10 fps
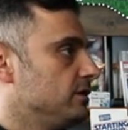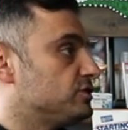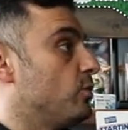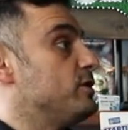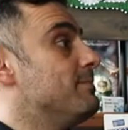
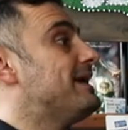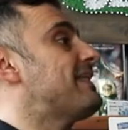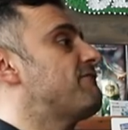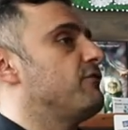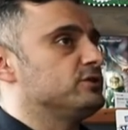So when you make
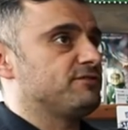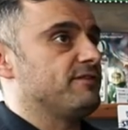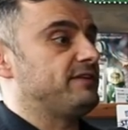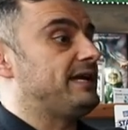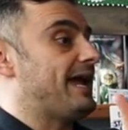that first
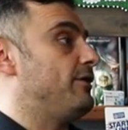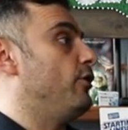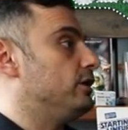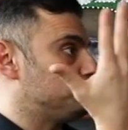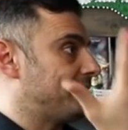fifty K or
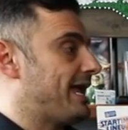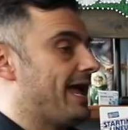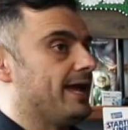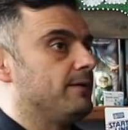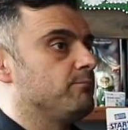one hundred
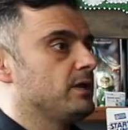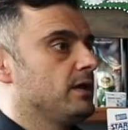K,